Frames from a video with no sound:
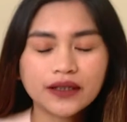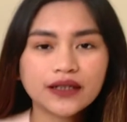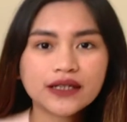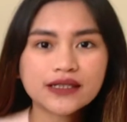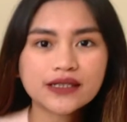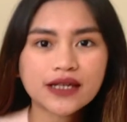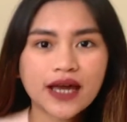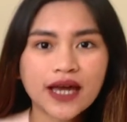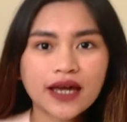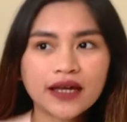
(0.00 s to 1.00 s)
Let's
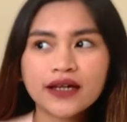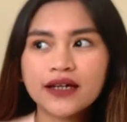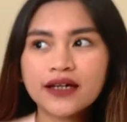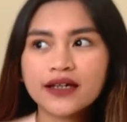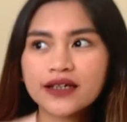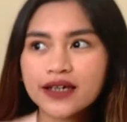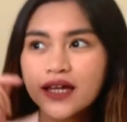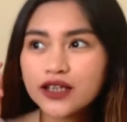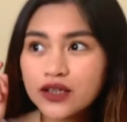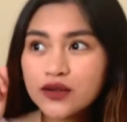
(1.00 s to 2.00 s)
say,
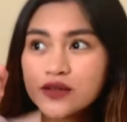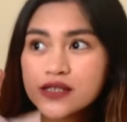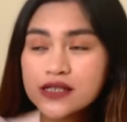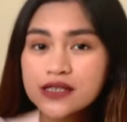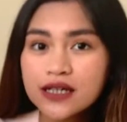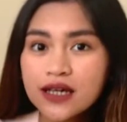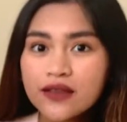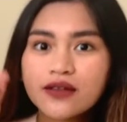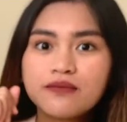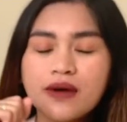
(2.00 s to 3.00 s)
can you see
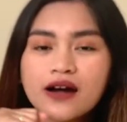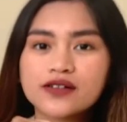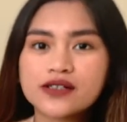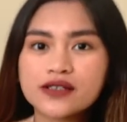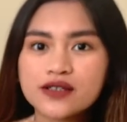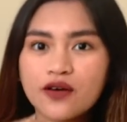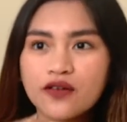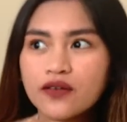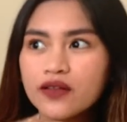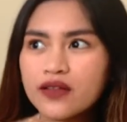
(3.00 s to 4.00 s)
the mountains
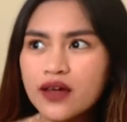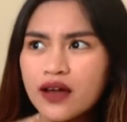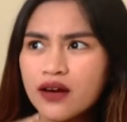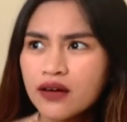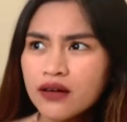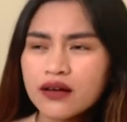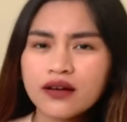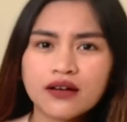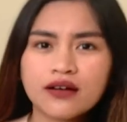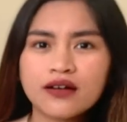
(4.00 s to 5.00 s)
over there?
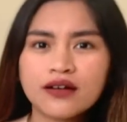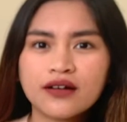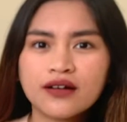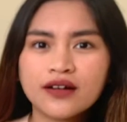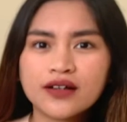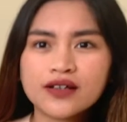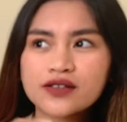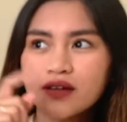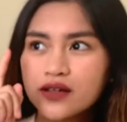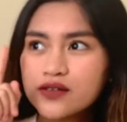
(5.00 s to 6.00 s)

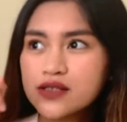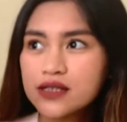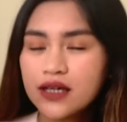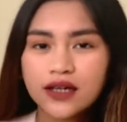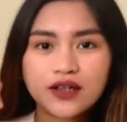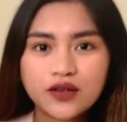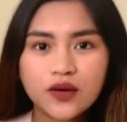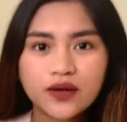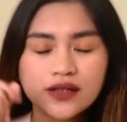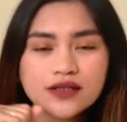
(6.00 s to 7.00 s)
Can you see? Can you
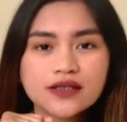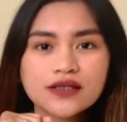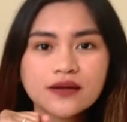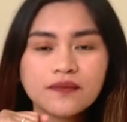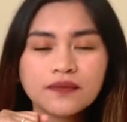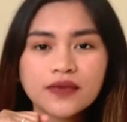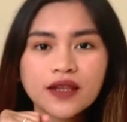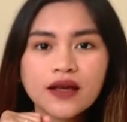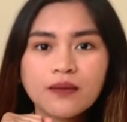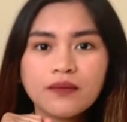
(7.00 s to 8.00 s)
notice?
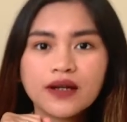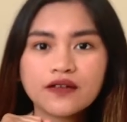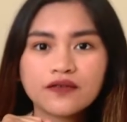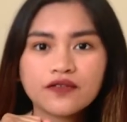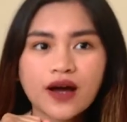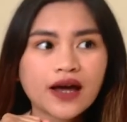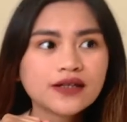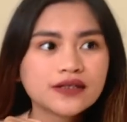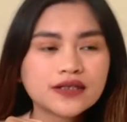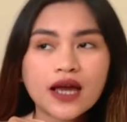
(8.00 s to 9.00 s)
But if I
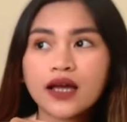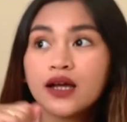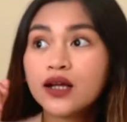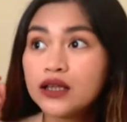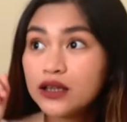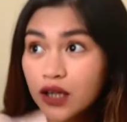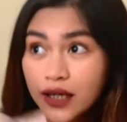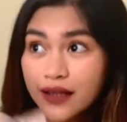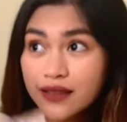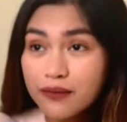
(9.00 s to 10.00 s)
say,
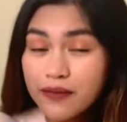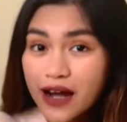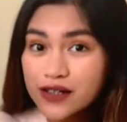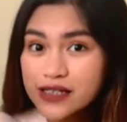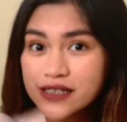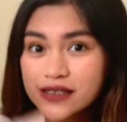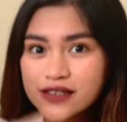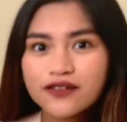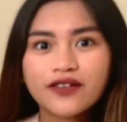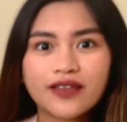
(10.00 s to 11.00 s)
look at the mountains
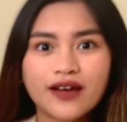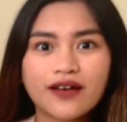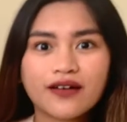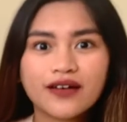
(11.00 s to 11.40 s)
over there.